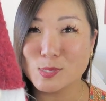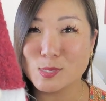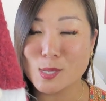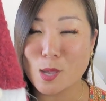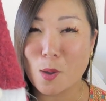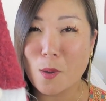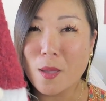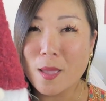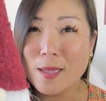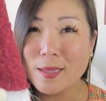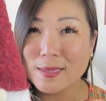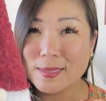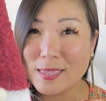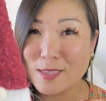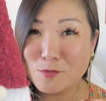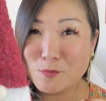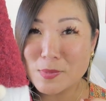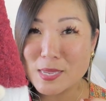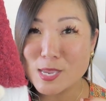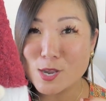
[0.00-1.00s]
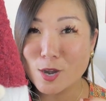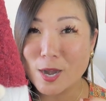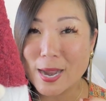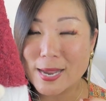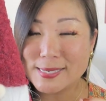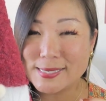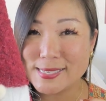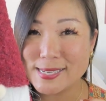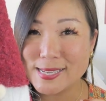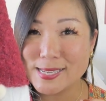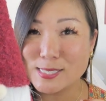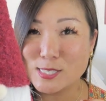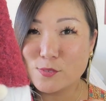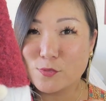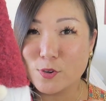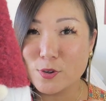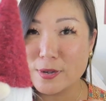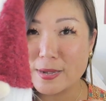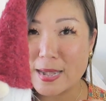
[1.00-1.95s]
So give me your ideas for